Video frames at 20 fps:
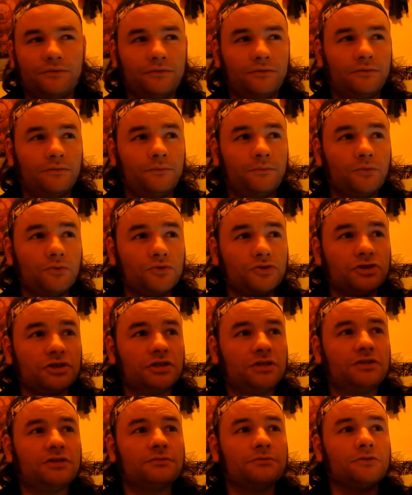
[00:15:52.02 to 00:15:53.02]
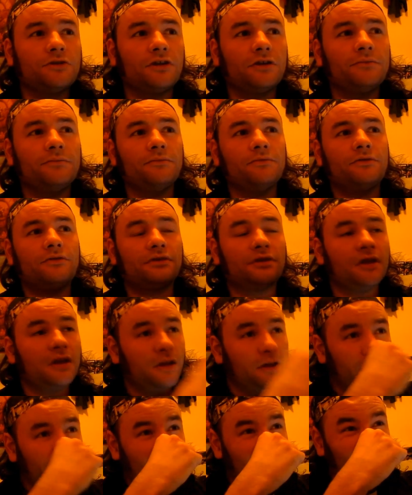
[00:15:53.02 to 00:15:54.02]
Unfortunately, sometimes
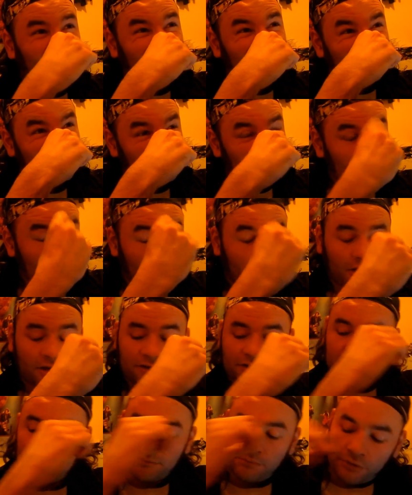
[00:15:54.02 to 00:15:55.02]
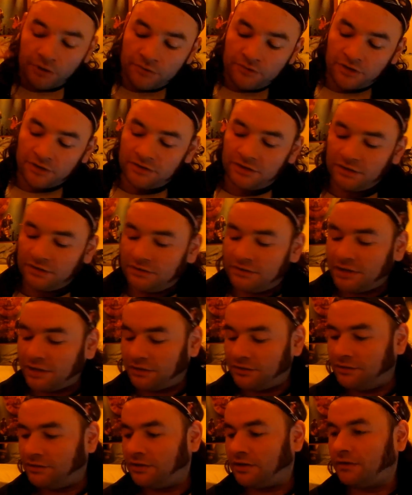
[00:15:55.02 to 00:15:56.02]
I think protesting is
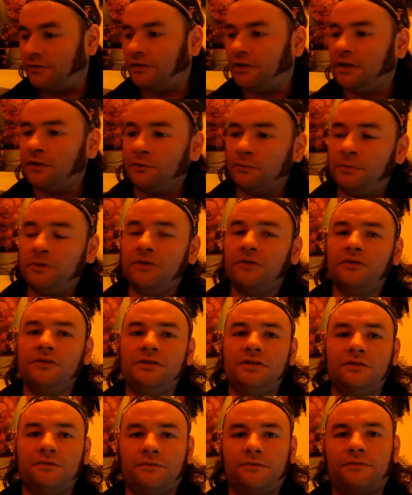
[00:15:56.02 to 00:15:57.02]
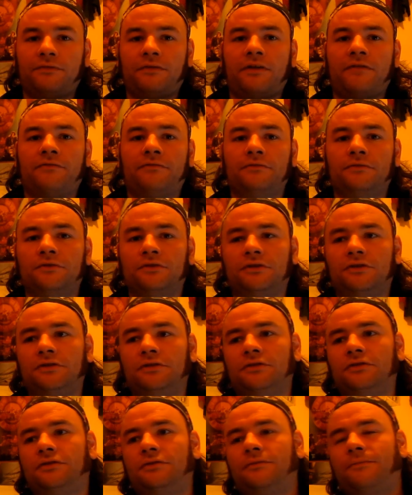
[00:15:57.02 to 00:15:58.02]
necessary. It would be nice if everyone
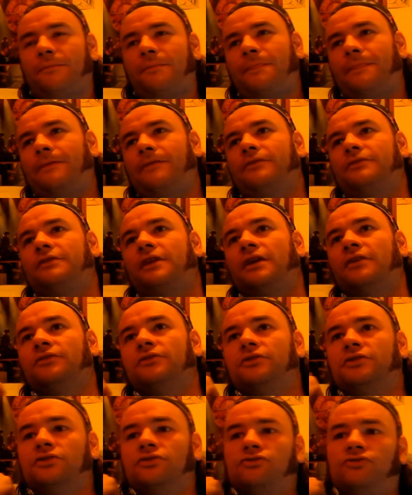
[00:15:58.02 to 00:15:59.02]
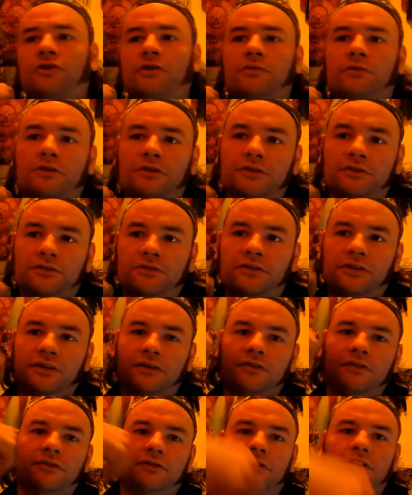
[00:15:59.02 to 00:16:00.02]
could stay under control of these
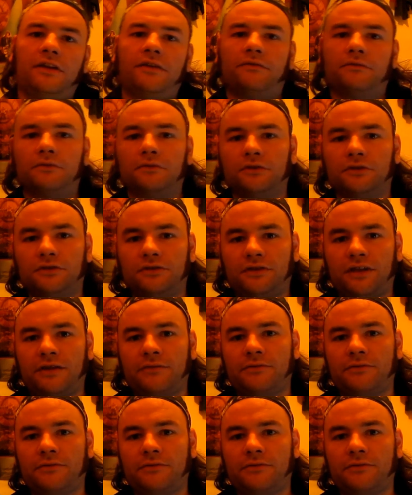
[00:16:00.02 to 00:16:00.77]
things and everyone could stay